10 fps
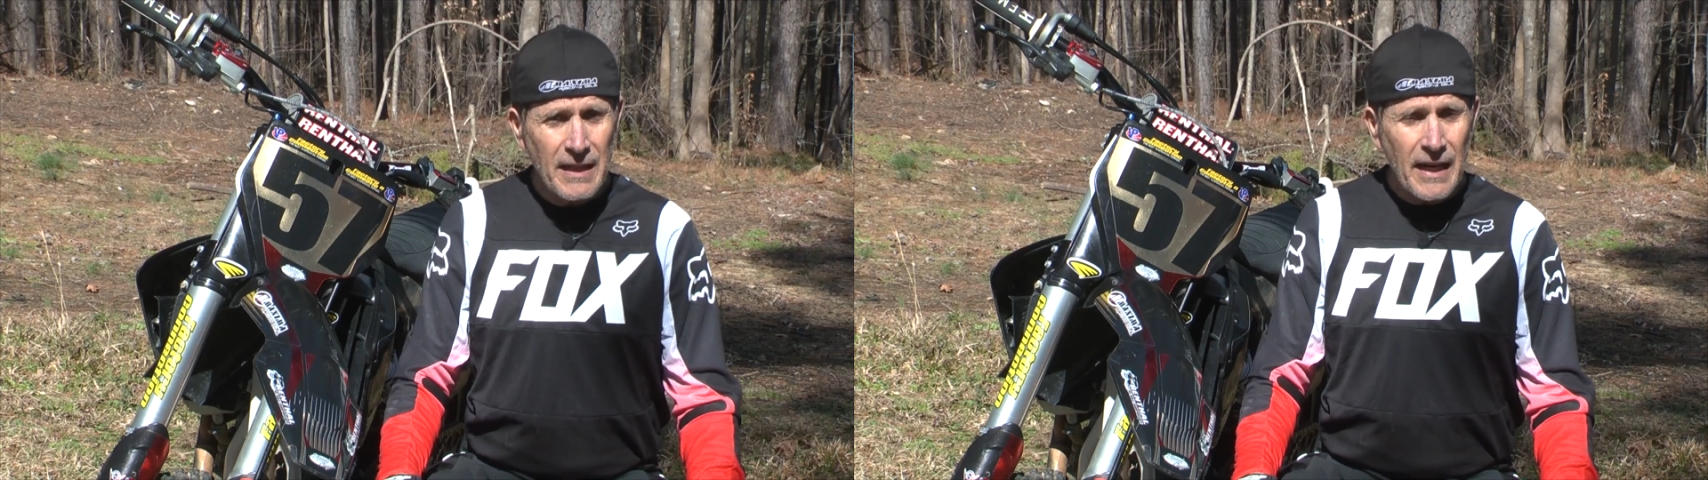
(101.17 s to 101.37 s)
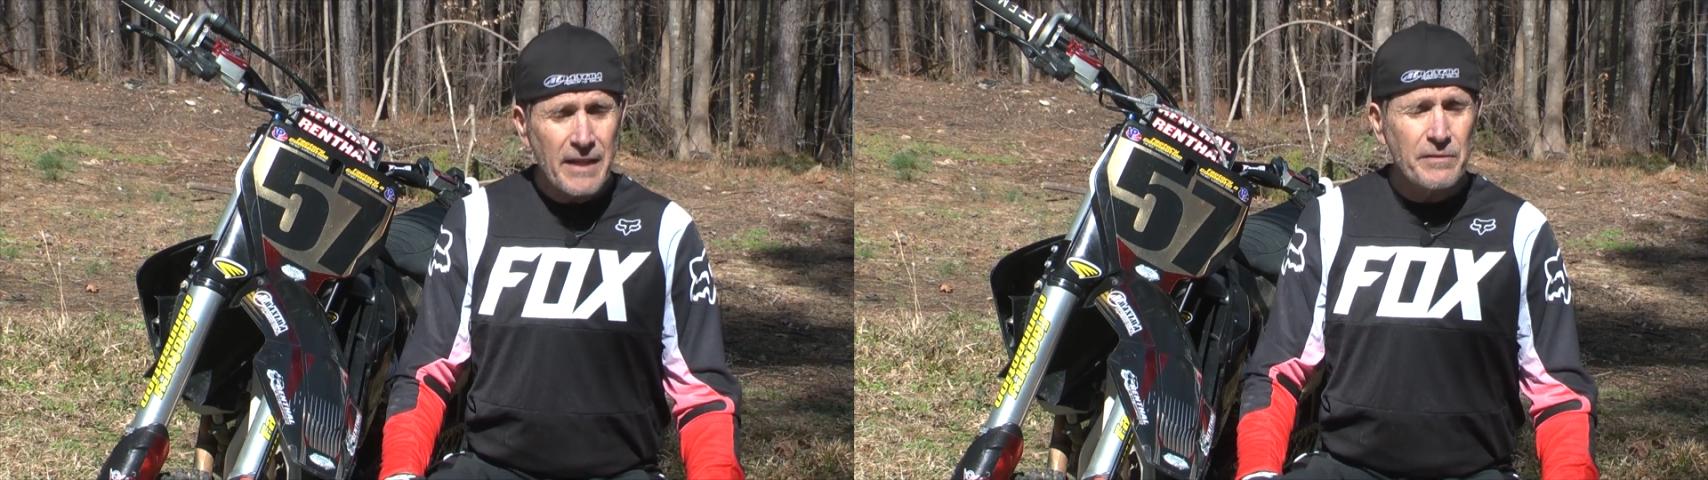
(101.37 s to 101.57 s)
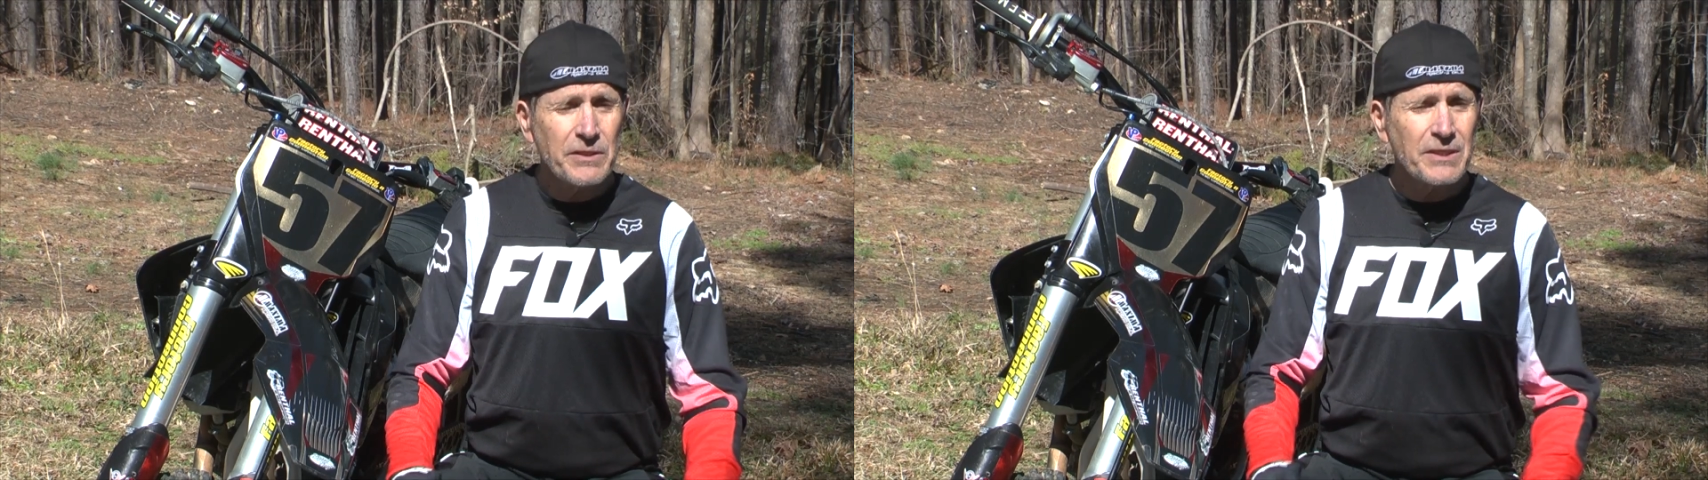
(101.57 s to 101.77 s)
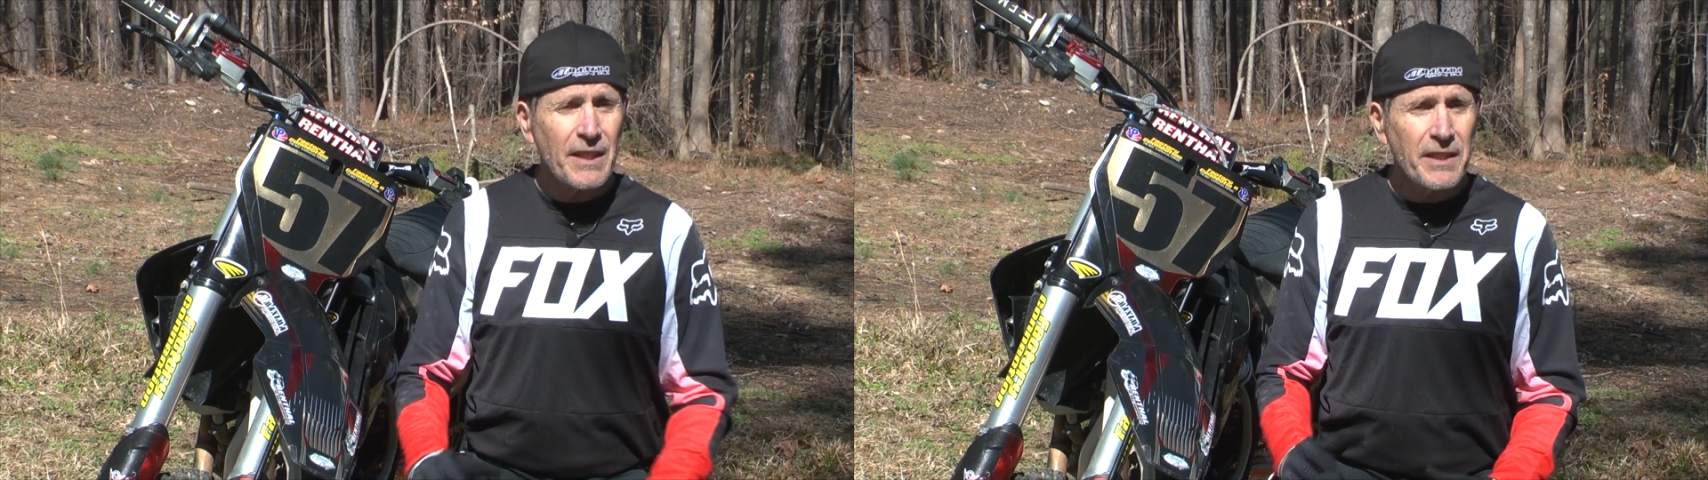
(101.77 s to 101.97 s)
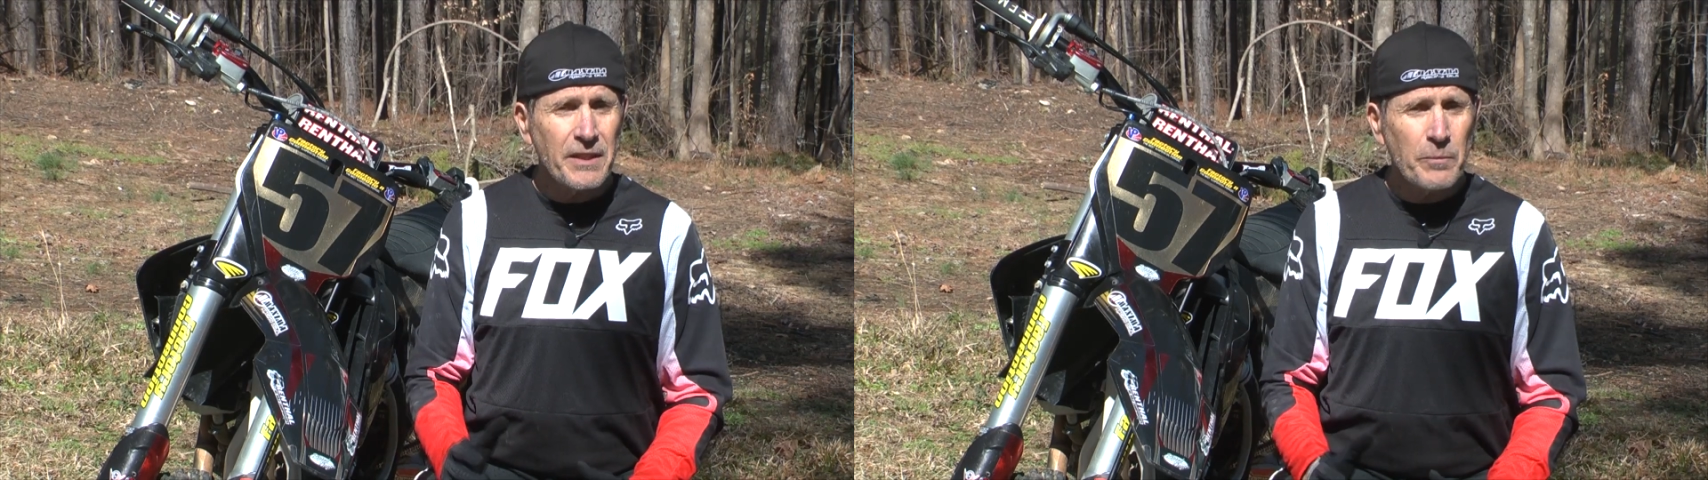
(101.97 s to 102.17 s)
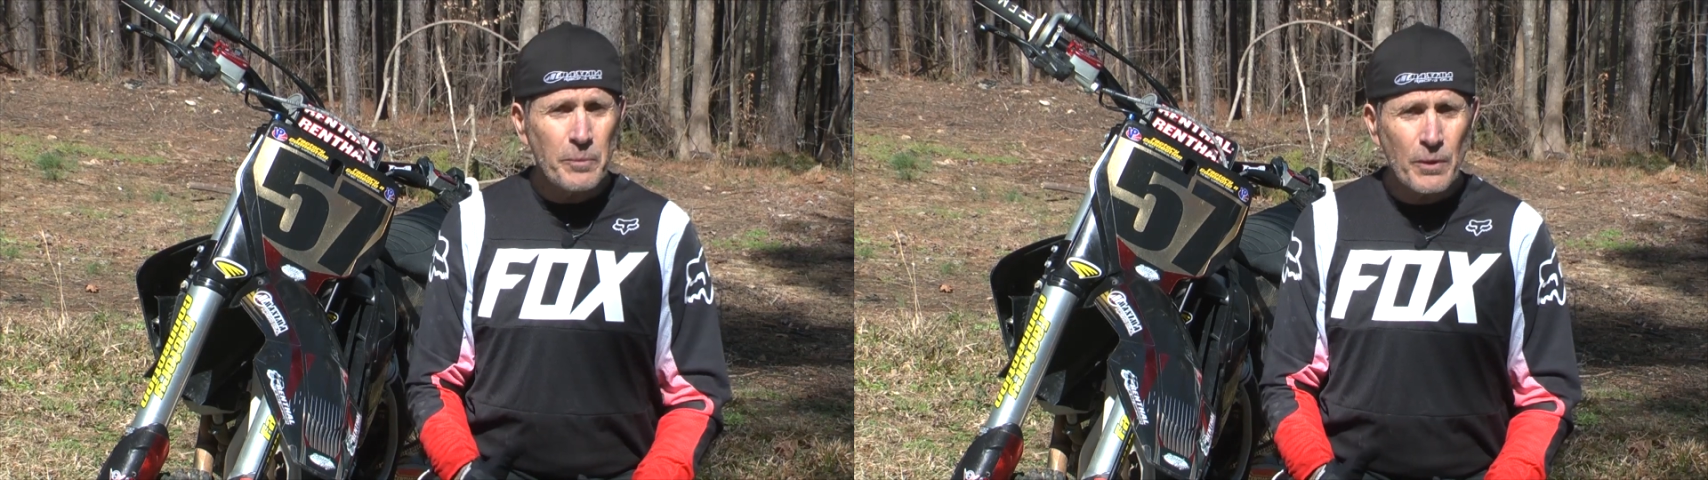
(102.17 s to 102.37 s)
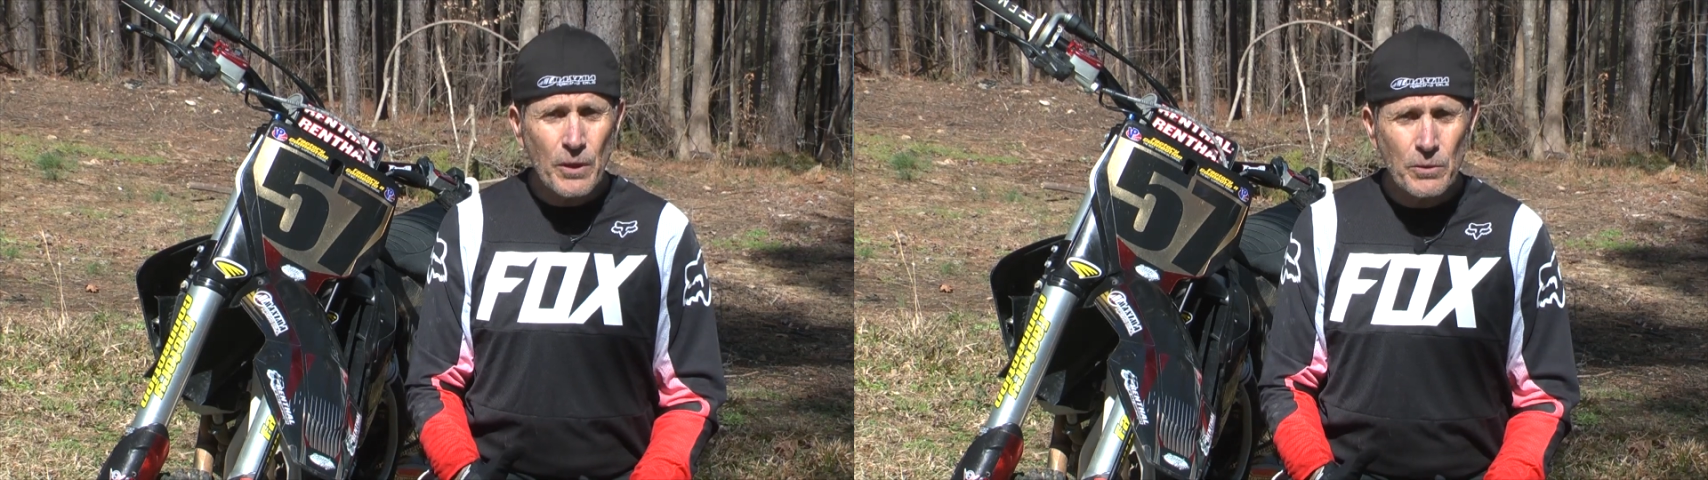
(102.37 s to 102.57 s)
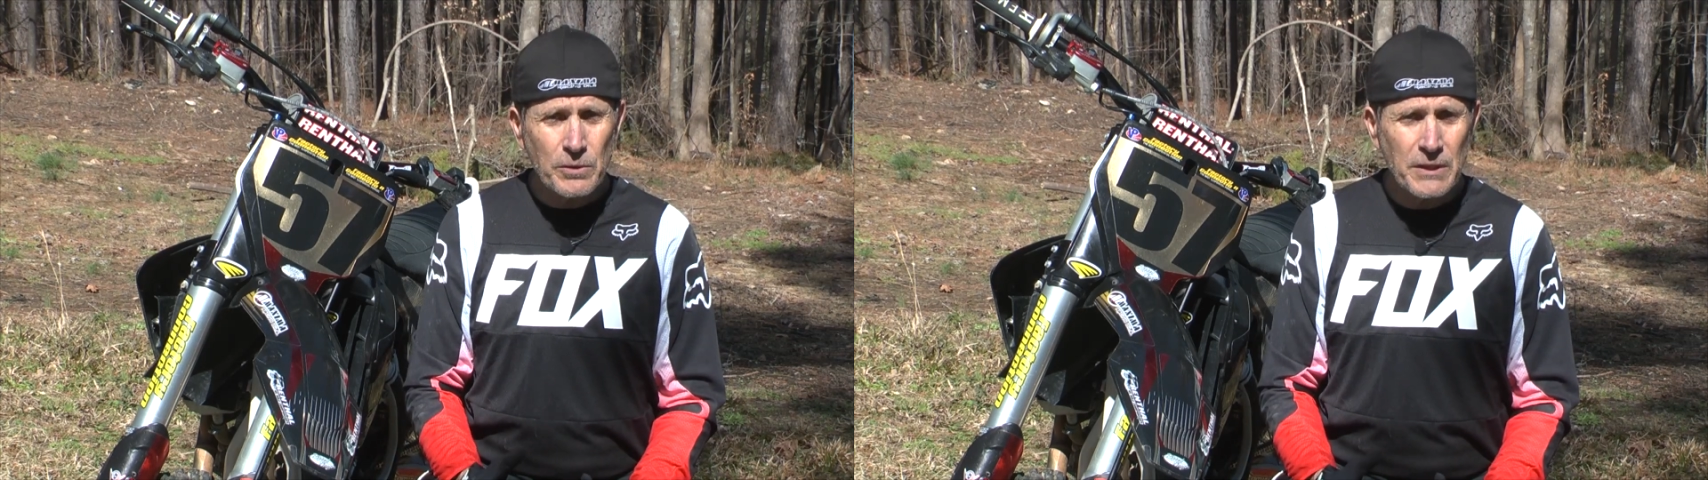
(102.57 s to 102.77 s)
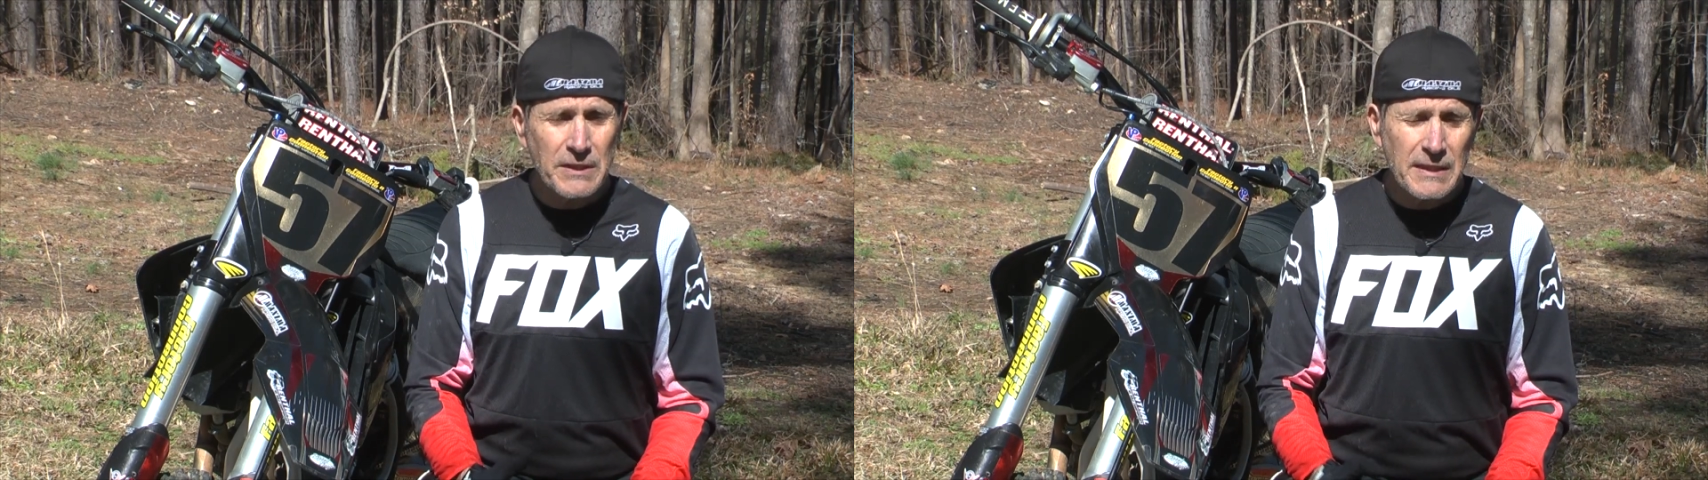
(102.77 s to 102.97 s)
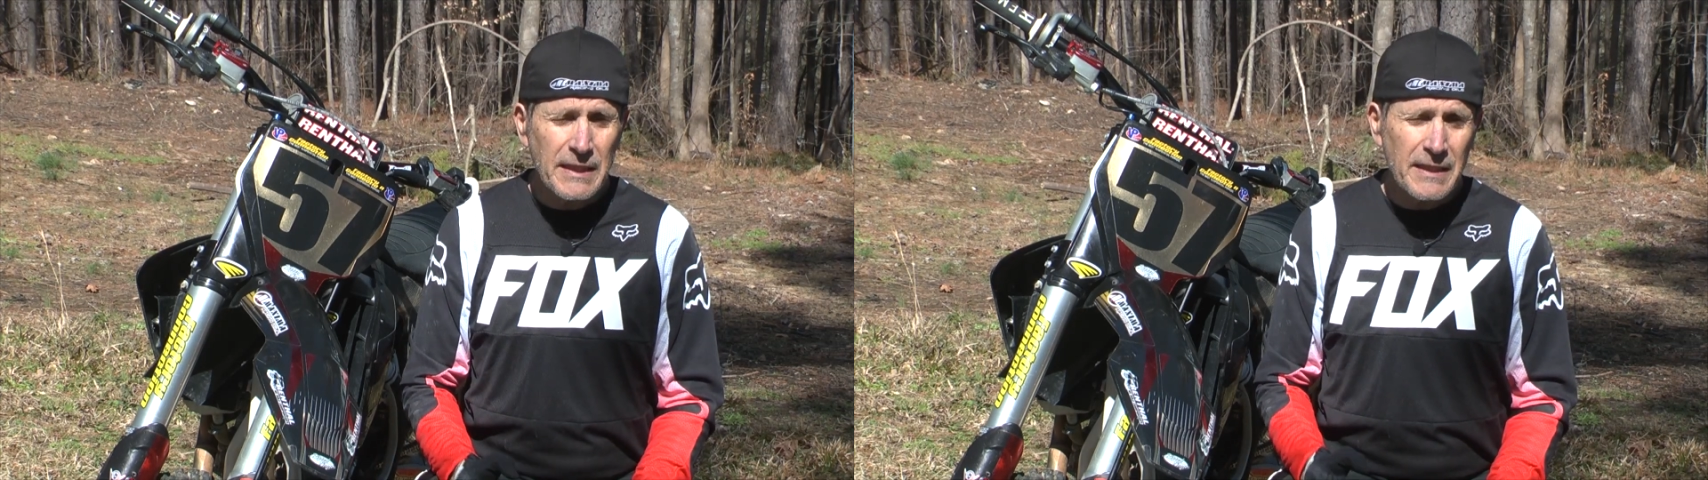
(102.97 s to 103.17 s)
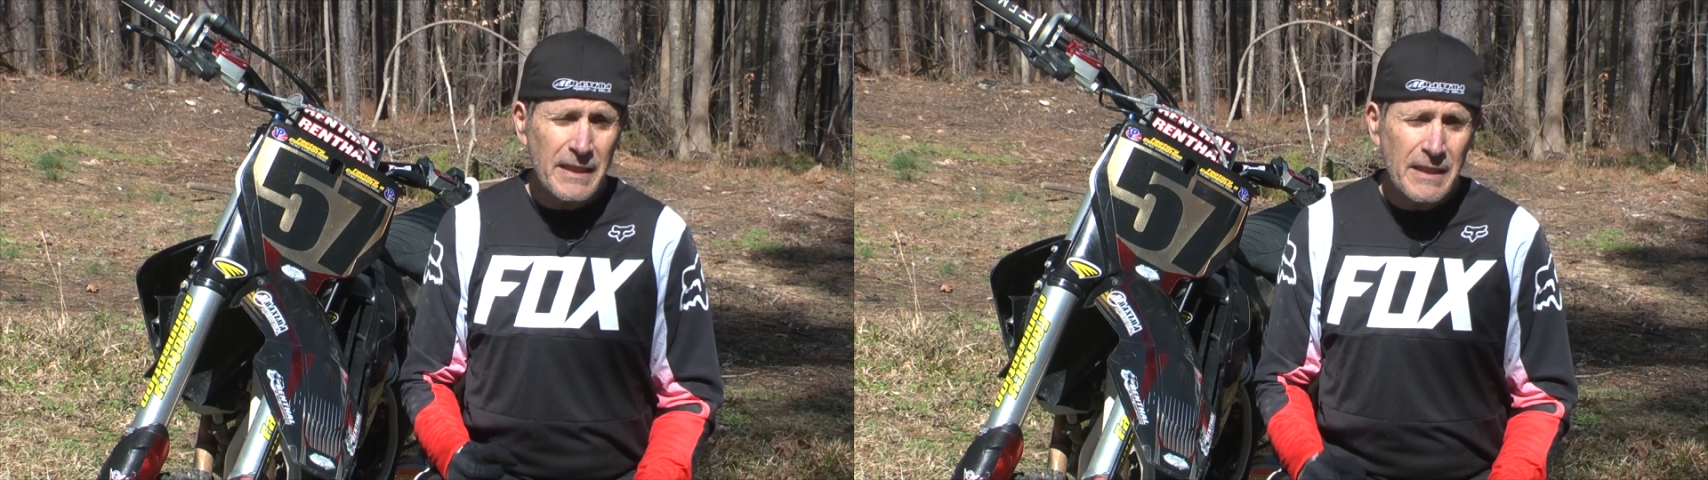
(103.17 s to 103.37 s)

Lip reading: I even studied the pros to see